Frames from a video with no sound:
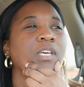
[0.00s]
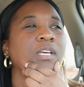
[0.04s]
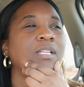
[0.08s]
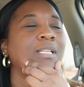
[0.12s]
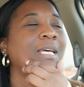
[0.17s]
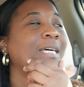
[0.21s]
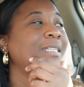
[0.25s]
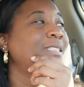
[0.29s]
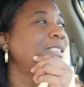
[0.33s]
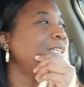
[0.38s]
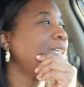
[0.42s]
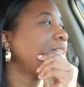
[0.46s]

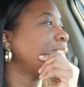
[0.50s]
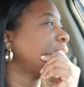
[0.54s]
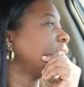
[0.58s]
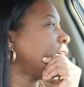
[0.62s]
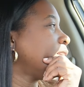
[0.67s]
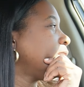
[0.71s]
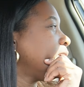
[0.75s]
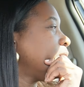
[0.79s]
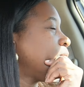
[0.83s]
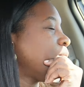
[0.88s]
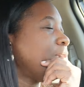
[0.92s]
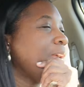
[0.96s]
that's it. So
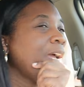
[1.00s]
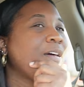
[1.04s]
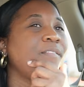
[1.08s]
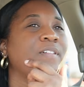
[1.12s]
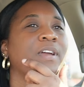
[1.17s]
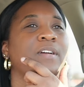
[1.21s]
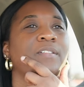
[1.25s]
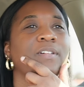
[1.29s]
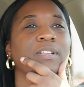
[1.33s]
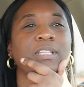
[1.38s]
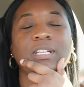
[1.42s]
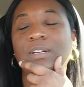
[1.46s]
I think we have
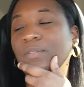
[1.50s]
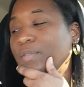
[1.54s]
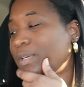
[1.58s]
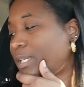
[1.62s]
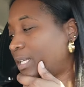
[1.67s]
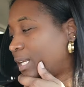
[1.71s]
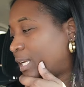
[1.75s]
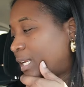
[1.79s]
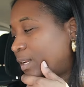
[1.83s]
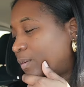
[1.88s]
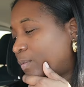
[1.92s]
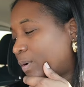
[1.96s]
everything we
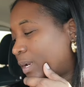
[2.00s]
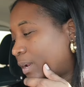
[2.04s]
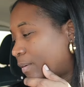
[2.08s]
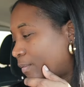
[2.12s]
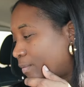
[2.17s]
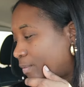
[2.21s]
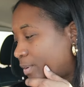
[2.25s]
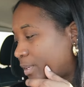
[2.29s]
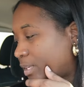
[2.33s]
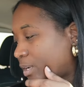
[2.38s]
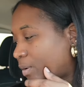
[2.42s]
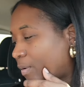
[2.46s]
need.
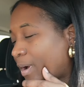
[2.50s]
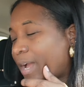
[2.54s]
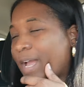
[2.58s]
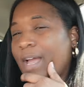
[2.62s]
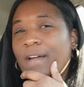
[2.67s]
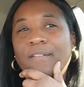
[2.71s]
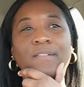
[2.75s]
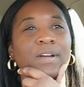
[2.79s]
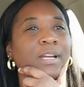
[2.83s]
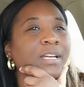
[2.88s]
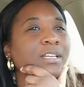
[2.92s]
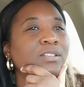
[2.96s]
Whatever we don't
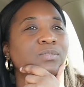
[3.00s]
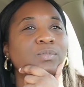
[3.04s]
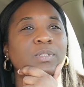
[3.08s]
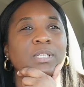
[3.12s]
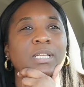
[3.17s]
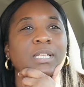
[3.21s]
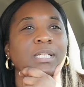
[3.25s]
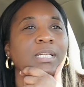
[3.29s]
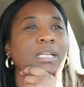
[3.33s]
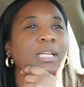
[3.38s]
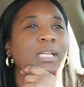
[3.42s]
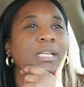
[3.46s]
have, I guess we
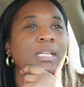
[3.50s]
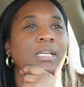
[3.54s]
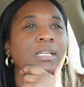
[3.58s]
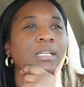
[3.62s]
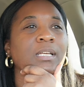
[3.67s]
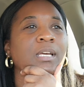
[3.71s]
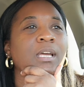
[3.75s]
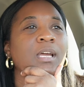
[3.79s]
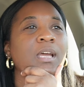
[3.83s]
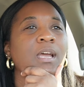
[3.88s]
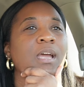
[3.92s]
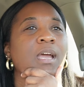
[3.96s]
didn't need it.
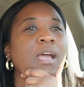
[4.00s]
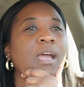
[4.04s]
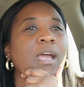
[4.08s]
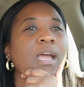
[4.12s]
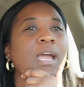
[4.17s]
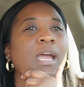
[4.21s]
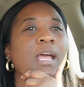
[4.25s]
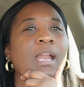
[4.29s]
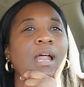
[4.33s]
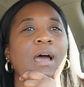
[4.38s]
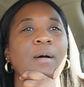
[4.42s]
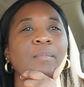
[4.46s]

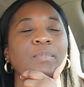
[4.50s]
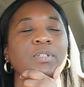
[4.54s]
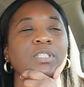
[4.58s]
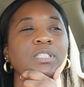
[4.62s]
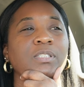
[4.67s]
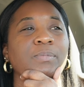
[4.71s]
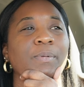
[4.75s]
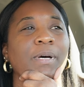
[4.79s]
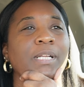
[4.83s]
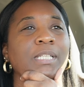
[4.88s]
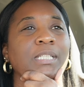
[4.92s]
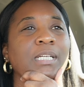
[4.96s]
And I'm
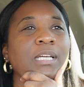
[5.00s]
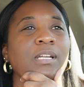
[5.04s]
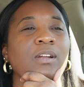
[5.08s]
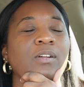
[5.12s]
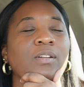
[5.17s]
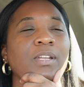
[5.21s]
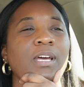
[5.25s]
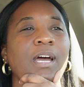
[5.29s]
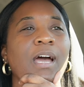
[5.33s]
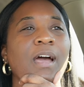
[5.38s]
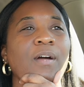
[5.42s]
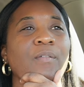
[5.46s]
just about to get
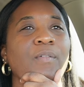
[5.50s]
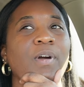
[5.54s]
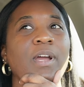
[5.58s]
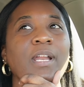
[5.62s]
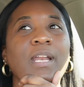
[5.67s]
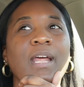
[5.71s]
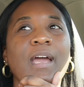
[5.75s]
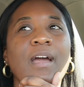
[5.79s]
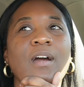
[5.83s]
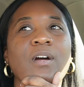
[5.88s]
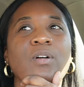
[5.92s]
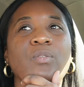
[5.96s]
on the highway
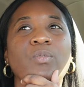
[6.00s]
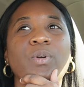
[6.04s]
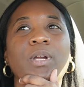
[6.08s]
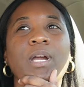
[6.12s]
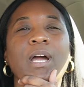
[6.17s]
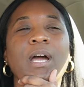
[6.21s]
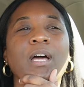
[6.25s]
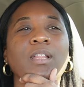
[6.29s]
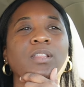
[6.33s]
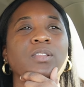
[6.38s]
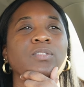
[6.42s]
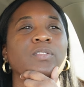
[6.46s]
now. And we
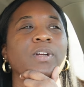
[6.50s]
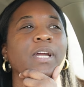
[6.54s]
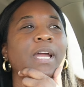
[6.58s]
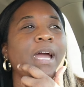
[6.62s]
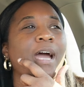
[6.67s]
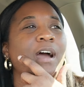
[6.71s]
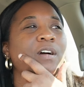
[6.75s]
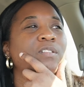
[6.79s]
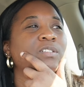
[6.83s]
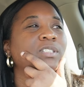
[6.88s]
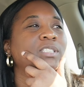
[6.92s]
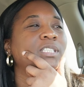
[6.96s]
got three
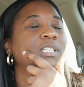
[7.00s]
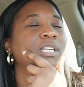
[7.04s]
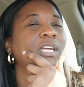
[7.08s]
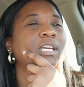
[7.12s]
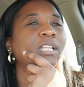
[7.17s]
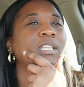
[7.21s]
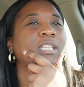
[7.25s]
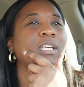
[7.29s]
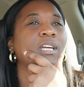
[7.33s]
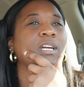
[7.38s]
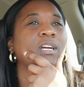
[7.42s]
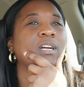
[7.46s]
hours to
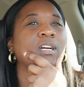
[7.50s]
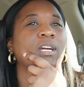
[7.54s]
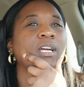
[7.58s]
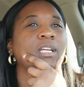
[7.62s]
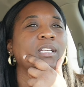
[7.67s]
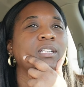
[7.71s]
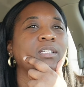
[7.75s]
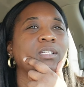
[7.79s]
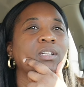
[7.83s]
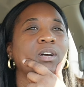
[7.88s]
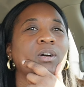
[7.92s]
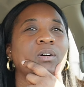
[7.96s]
get there.
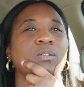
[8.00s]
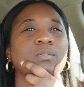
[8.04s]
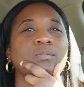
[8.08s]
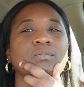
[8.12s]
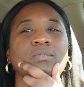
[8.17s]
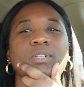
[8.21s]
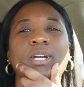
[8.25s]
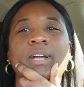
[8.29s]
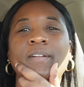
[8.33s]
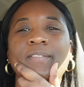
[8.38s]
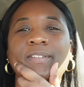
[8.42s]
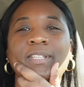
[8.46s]
And you
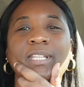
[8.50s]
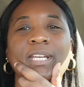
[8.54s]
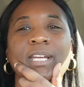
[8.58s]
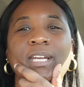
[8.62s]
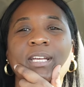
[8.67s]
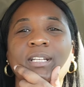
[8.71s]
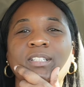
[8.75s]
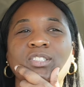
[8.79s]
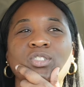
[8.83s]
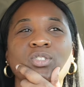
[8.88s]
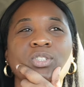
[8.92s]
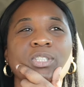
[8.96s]
know, everything
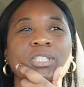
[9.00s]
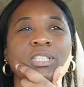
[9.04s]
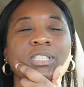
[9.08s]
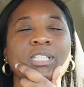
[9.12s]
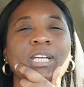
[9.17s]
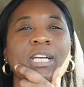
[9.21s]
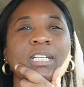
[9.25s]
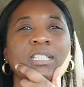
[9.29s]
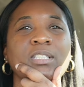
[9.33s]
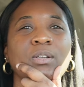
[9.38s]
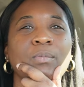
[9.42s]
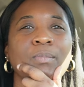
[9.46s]
in Georgia
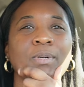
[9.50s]
takes so